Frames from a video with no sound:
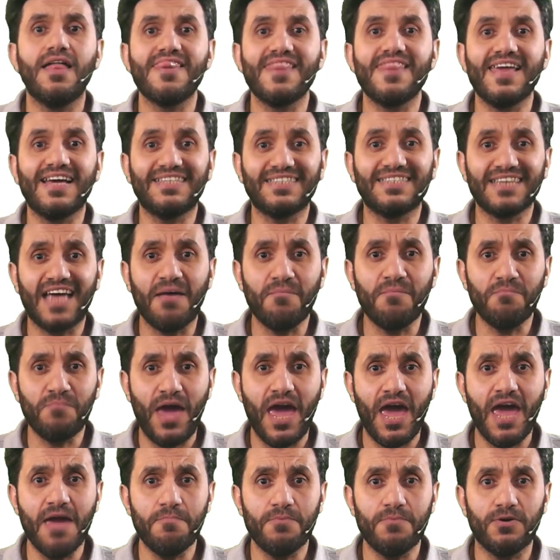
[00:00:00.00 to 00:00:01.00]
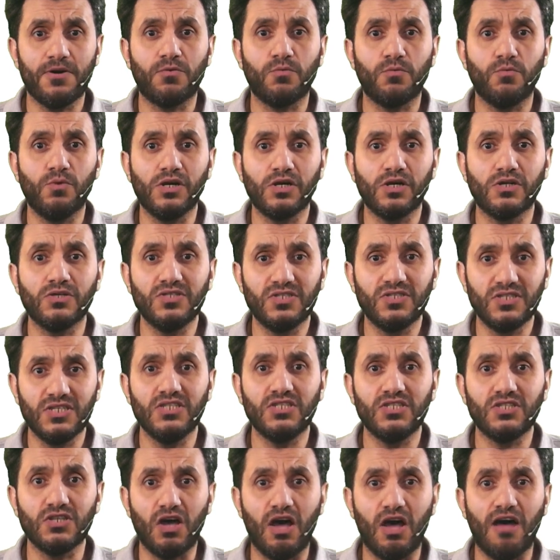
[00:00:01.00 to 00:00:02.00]
the exam paper will
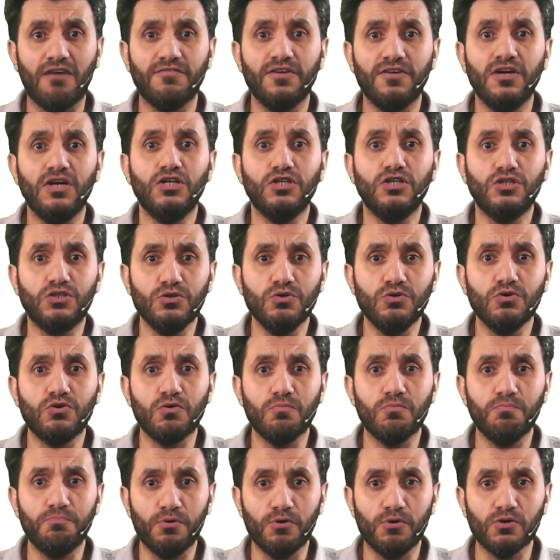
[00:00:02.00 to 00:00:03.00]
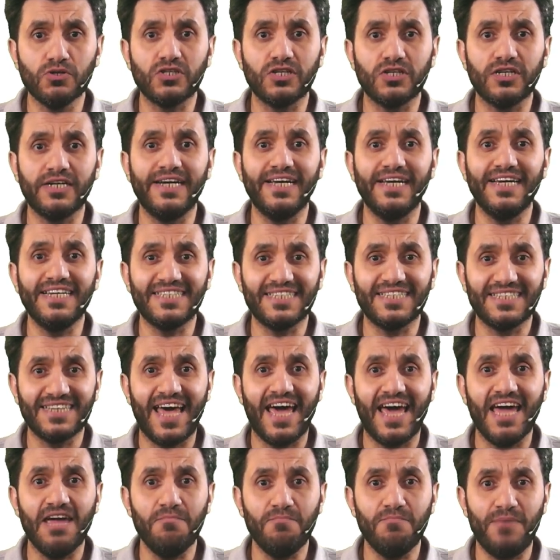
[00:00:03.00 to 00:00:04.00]
consist of two compulsory
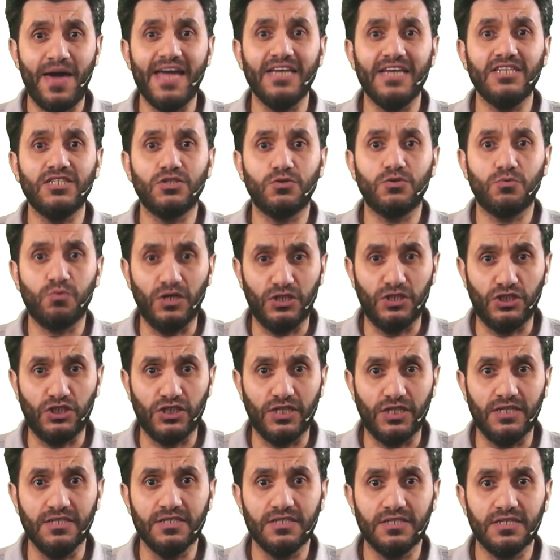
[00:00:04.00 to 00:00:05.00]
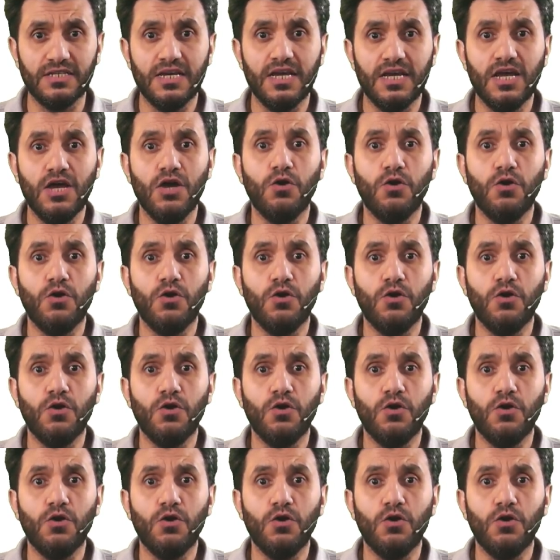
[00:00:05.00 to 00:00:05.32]
essay-based questions,